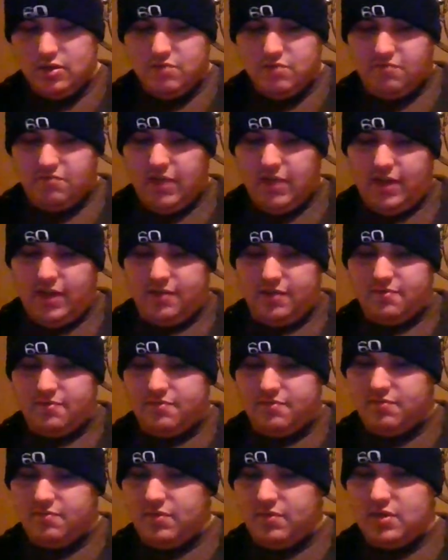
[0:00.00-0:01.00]
yeah,
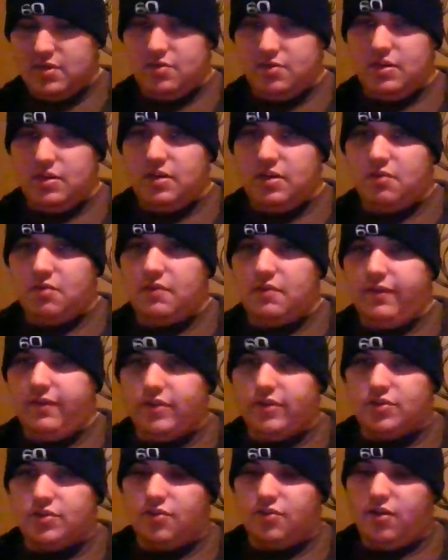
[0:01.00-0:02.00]
and you don't
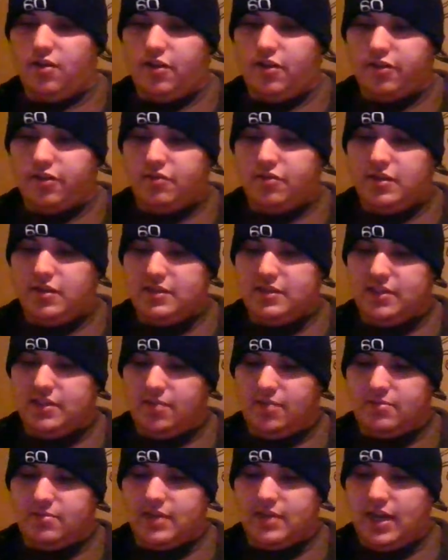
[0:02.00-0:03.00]
ever draw all 3 at the
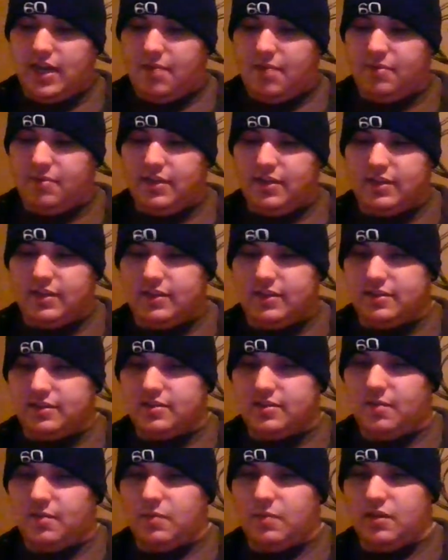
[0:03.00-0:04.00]
same time with nothing to
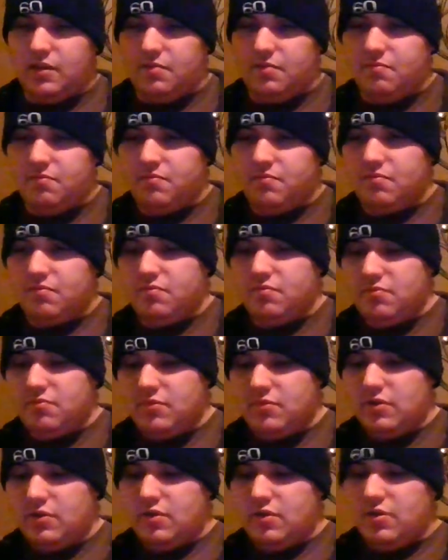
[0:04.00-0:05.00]
summon them.
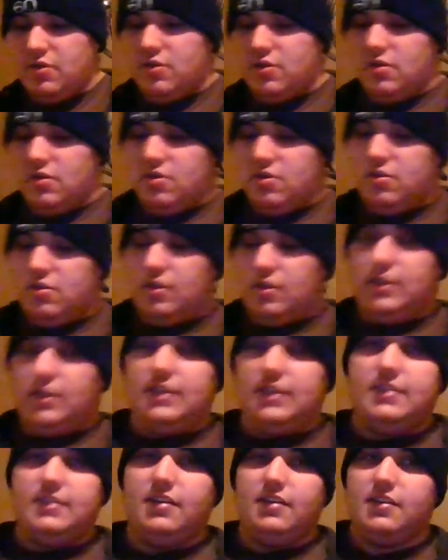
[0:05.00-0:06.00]

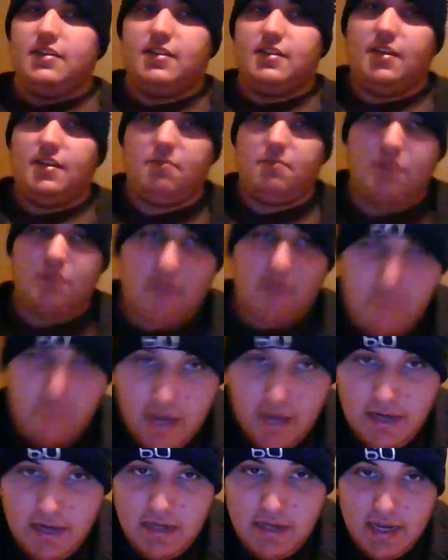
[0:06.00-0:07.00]
Because here's the thing, bro. In
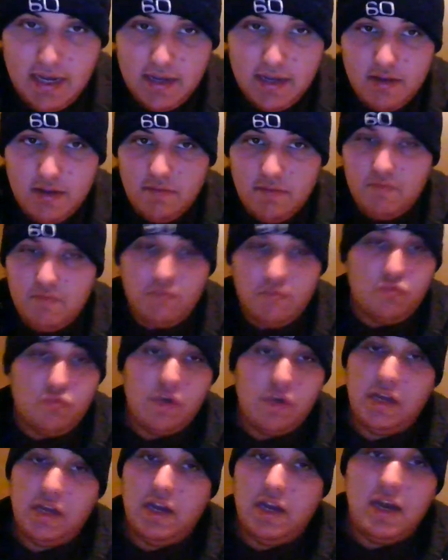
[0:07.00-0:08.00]
my deck,
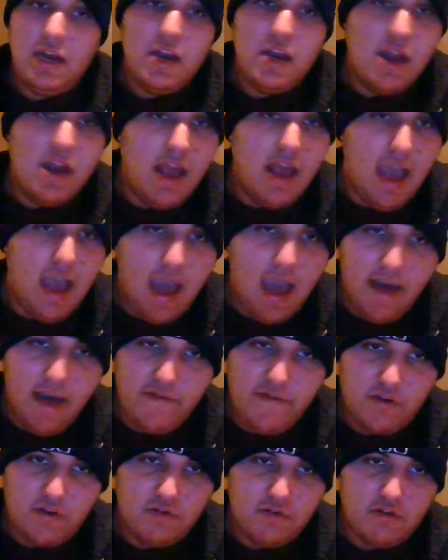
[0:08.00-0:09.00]
we
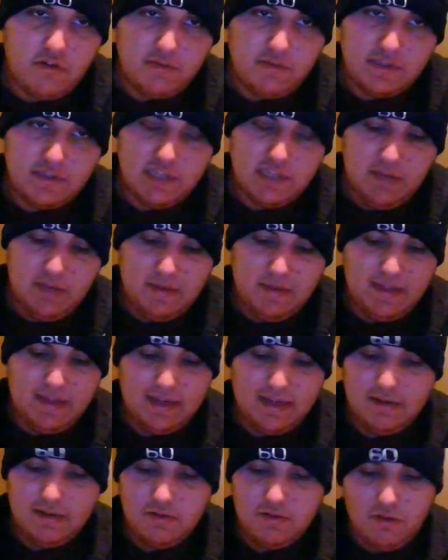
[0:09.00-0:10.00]
never normal summon.
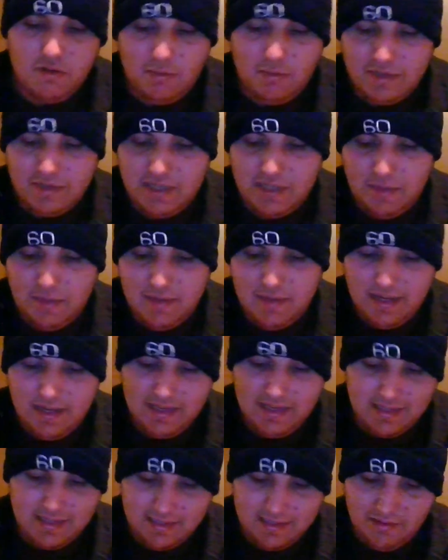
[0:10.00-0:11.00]
Normal summoning
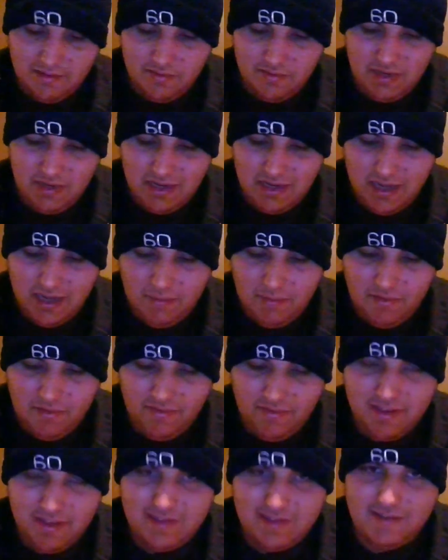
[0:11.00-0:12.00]
is only in a couple
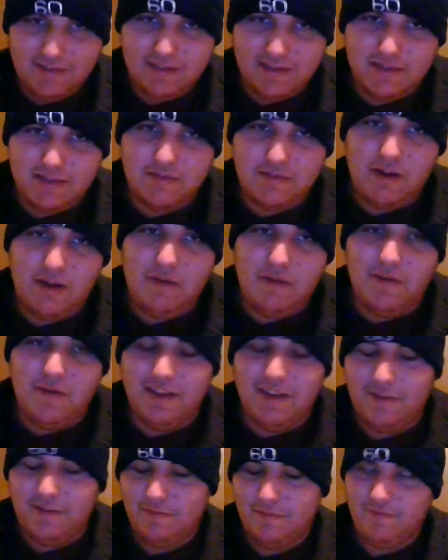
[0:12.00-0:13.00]
of instances, right? With